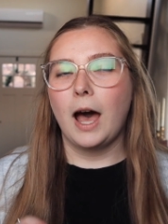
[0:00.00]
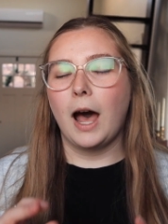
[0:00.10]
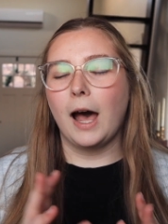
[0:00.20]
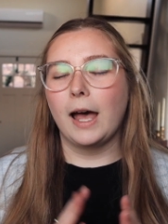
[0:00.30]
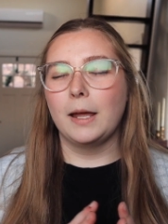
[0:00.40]

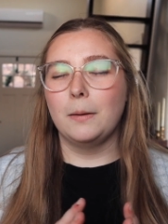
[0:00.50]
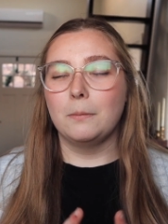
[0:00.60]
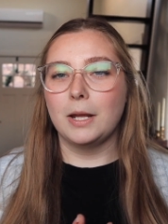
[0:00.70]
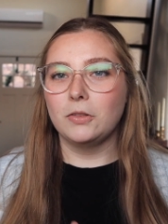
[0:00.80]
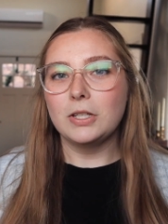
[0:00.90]
I
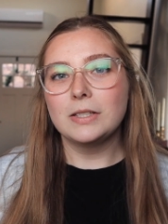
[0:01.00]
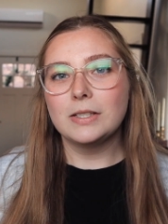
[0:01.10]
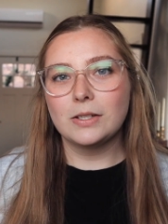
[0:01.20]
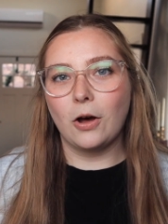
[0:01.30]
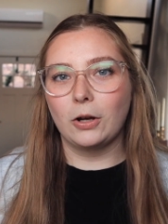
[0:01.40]
made
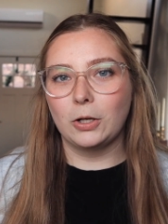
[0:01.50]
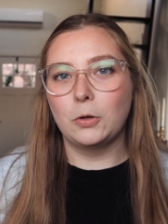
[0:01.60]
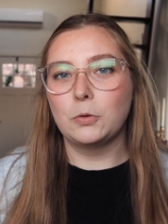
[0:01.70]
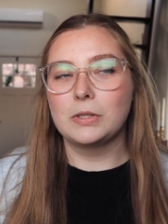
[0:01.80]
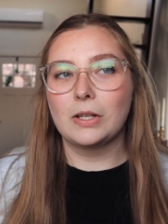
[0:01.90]
these
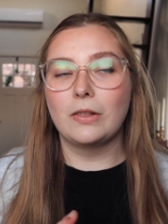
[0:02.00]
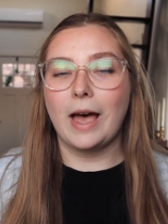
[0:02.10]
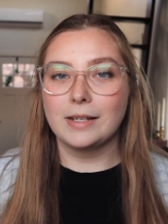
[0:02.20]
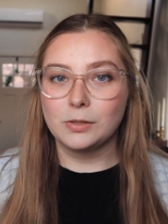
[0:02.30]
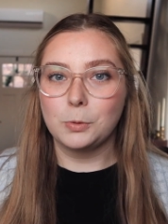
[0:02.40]
tacos
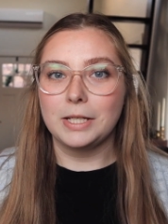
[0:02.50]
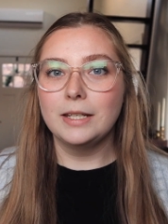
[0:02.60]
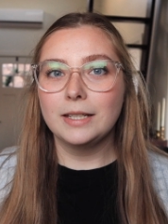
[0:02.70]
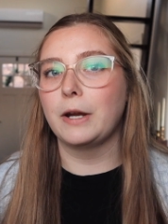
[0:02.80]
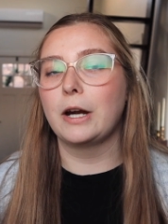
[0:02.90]
last
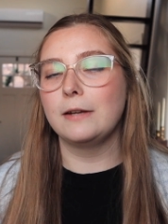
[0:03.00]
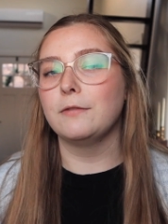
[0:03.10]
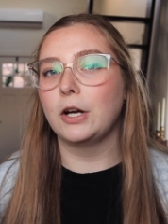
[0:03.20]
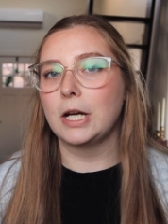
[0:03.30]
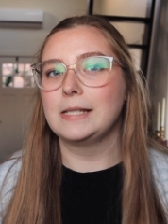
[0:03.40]
week. Very,
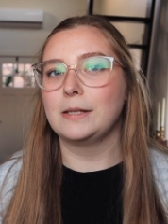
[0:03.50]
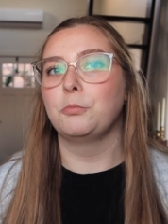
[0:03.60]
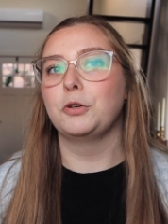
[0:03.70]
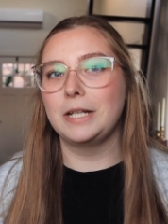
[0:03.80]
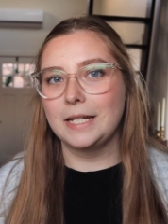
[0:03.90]
very
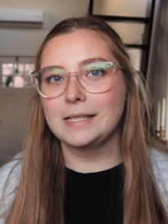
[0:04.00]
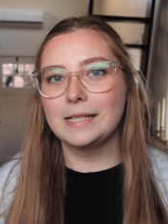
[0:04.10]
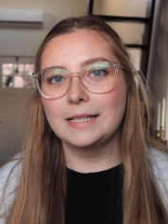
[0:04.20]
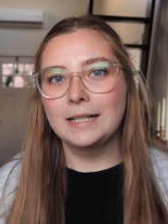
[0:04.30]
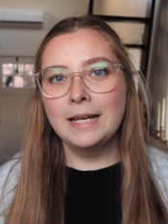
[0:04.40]
simple and
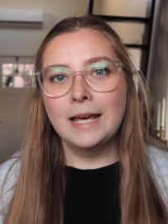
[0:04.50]
easy.